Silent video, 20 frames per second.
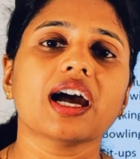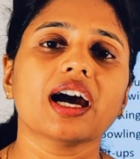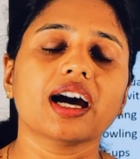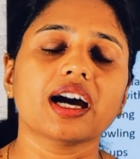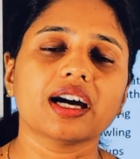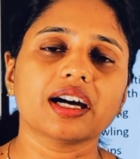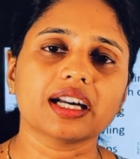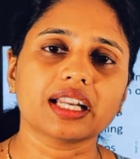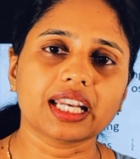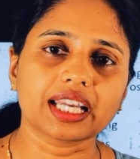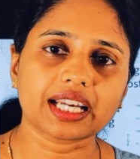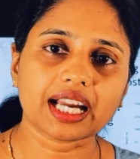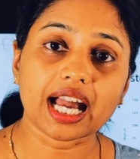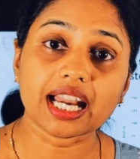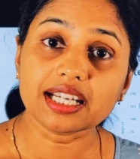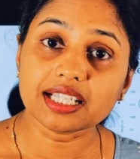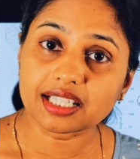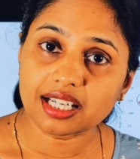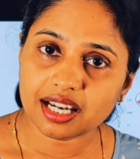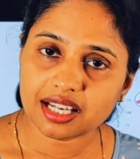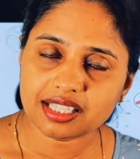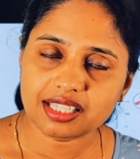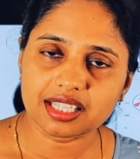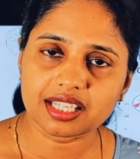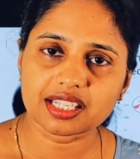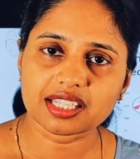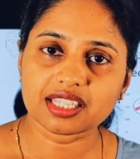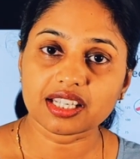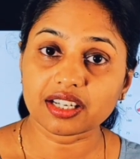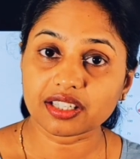like
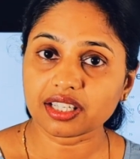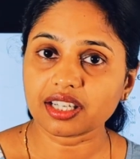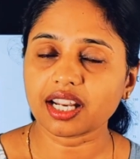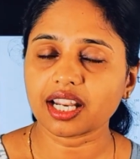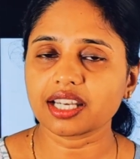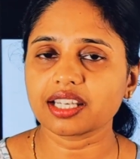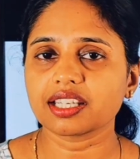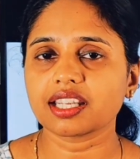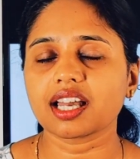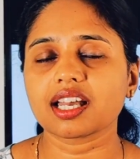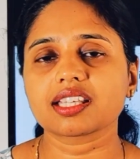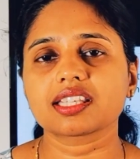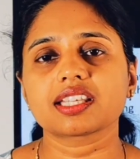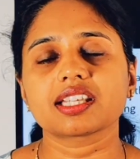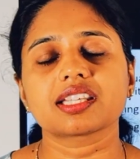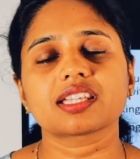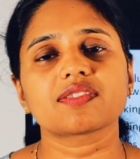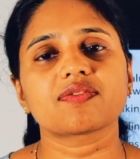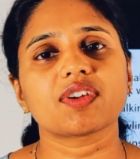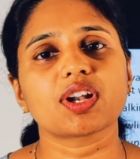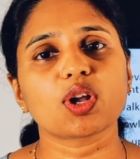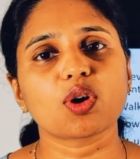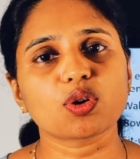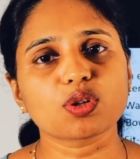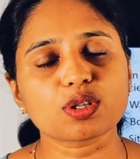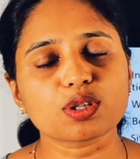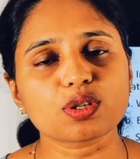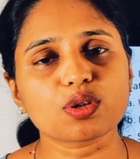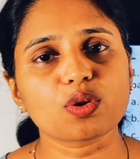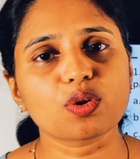antacids, certain antacids will
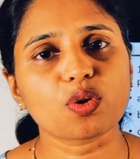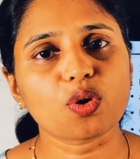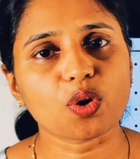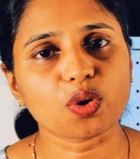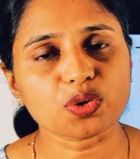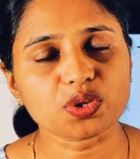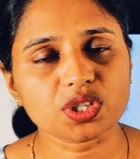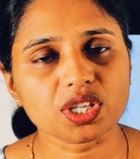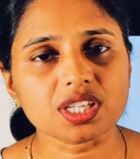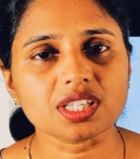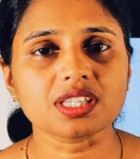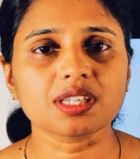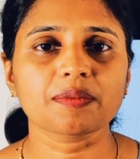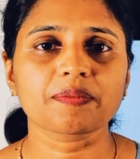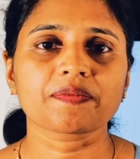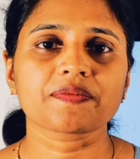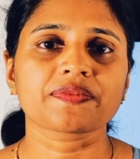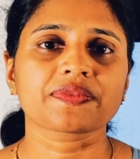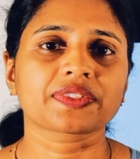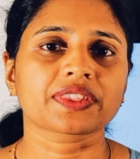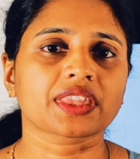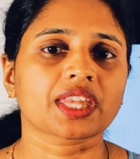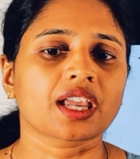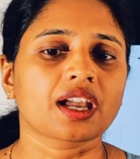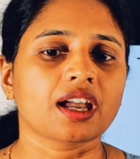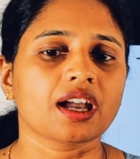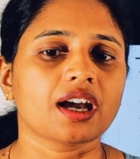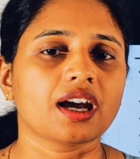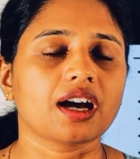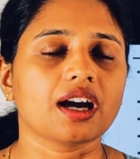also causes
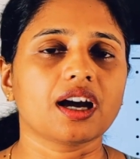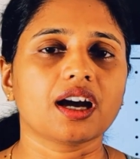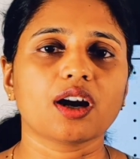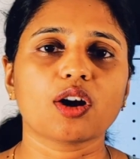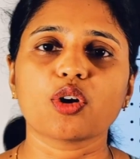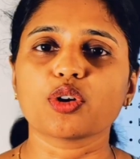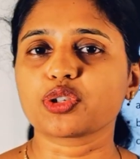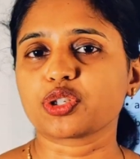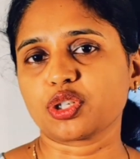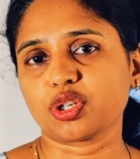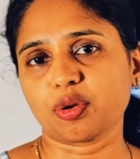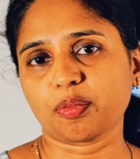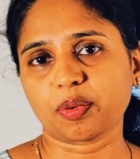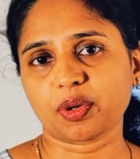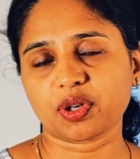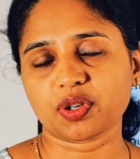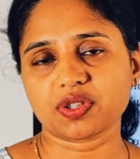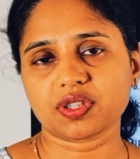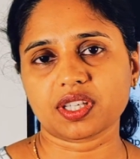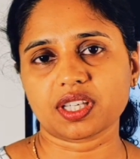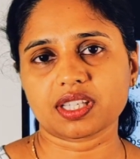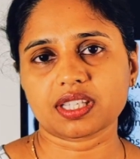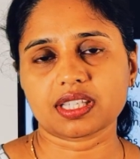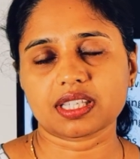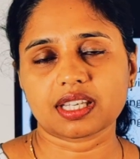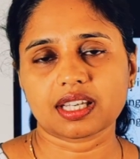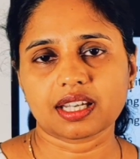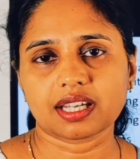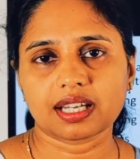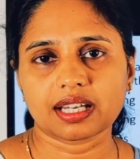
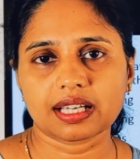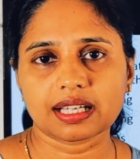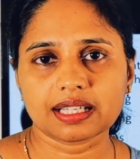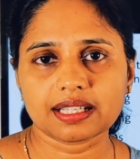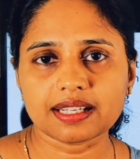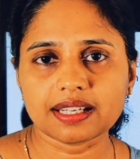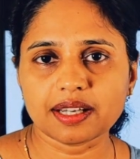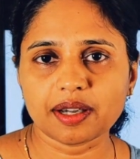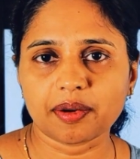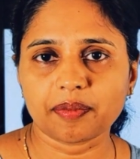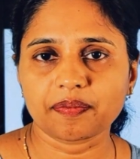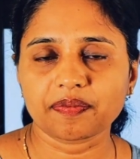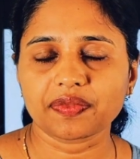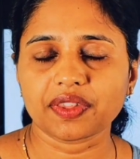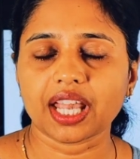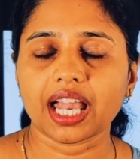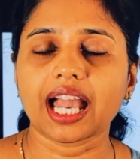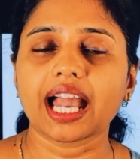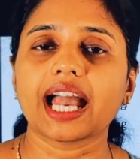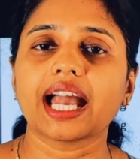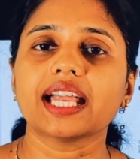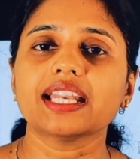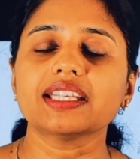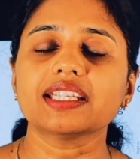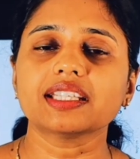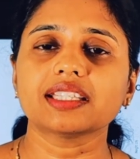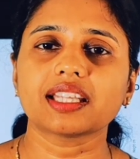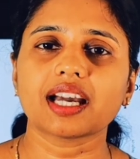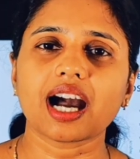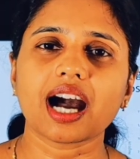osteoporosis. Clear?
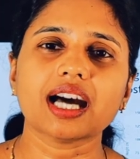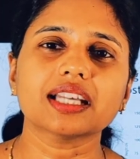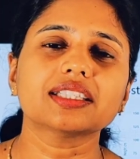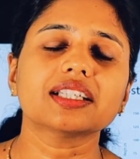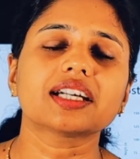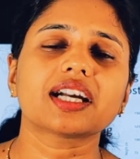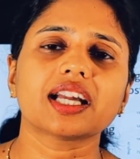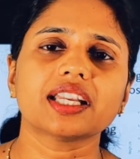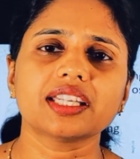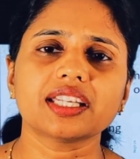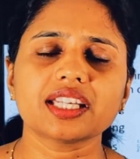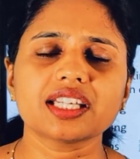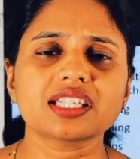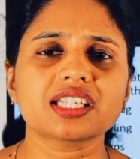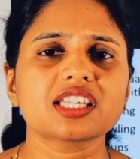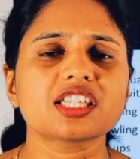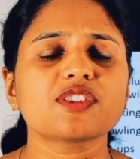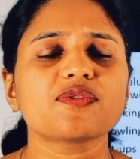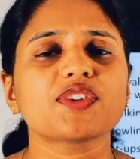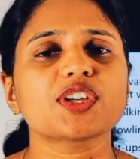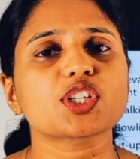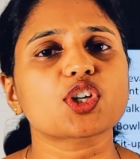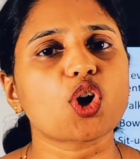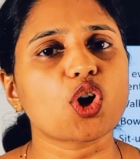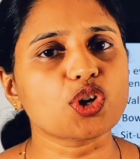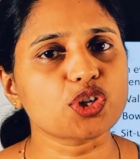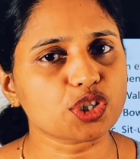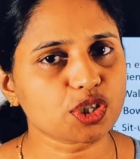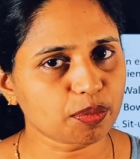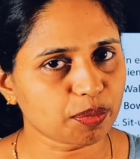And the other conditions which
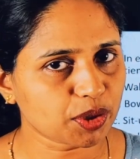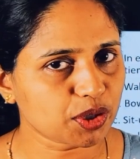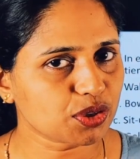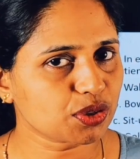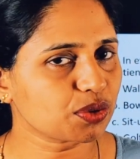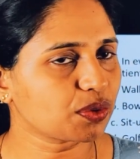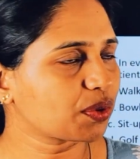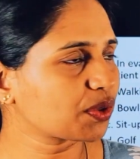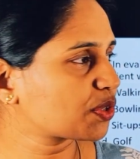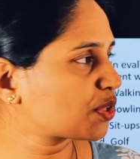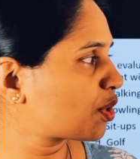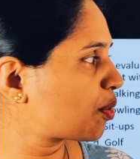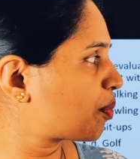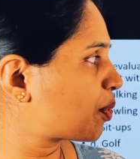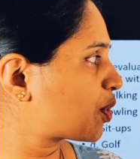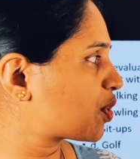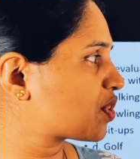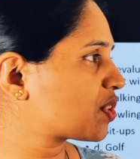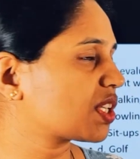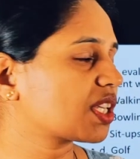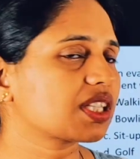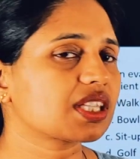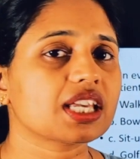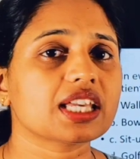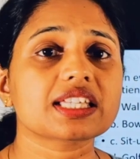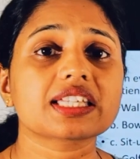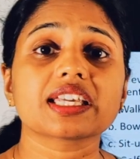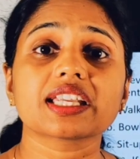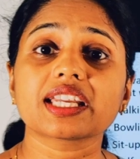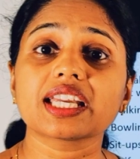contribute to osteoporosis
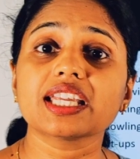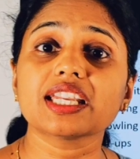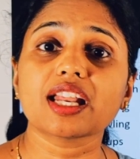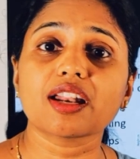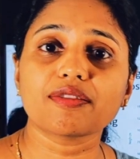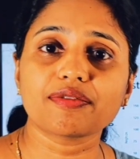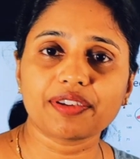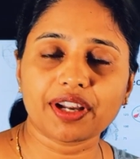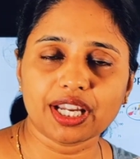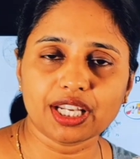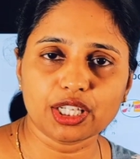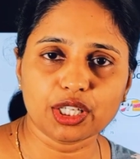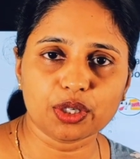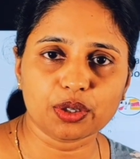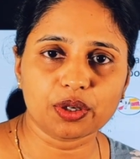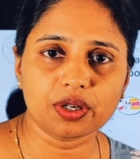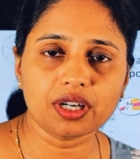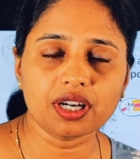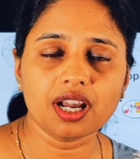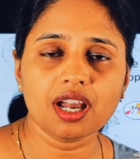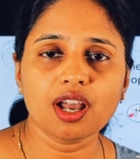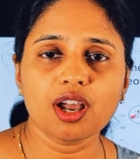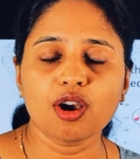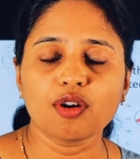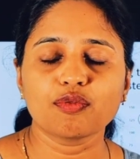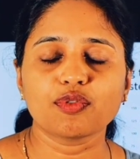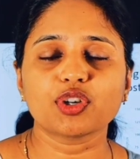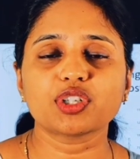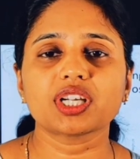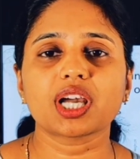is renal failure.
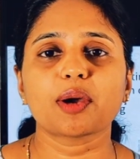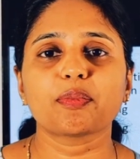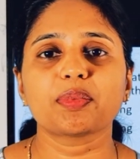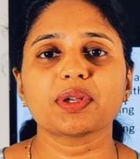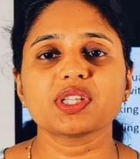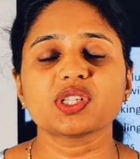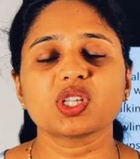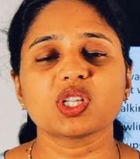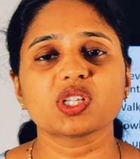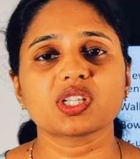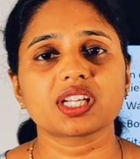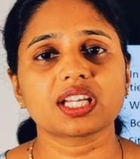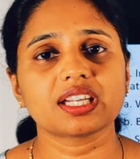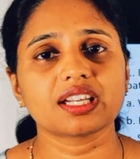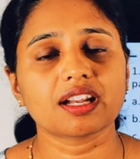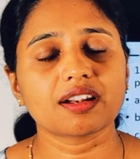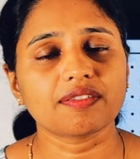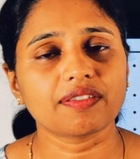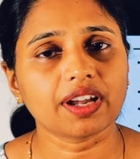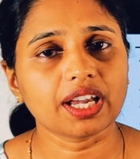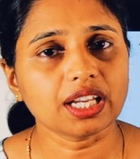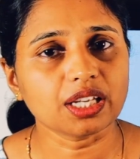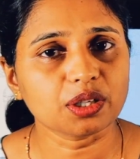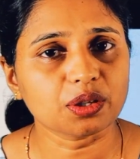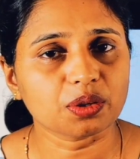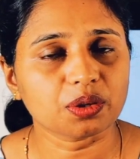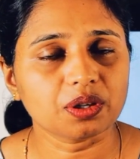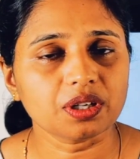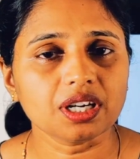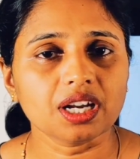What happens in renal
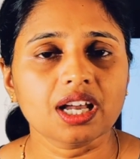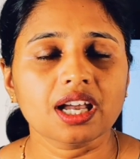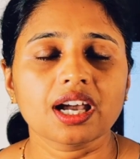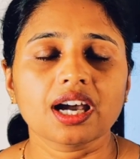failure?